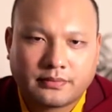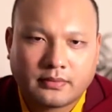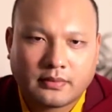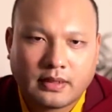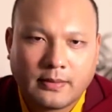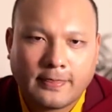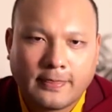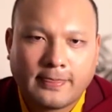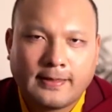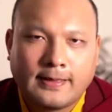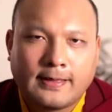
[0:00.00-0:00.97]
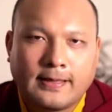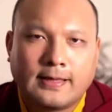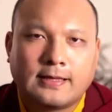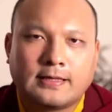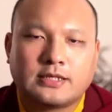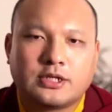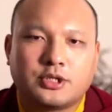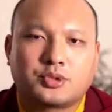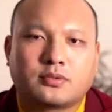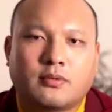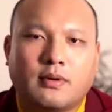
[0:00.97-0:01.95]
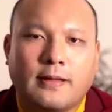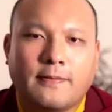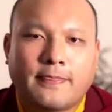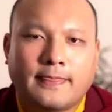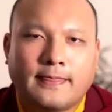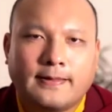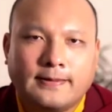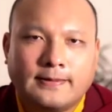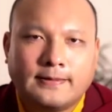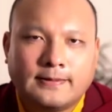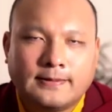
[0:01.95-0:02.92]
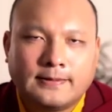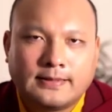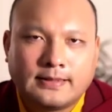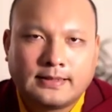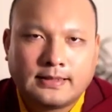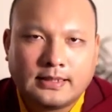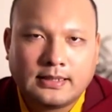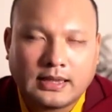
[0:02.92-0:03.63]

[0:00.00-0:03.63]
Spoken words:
No matter how much you squeeze sand, you'll never get oil out of it.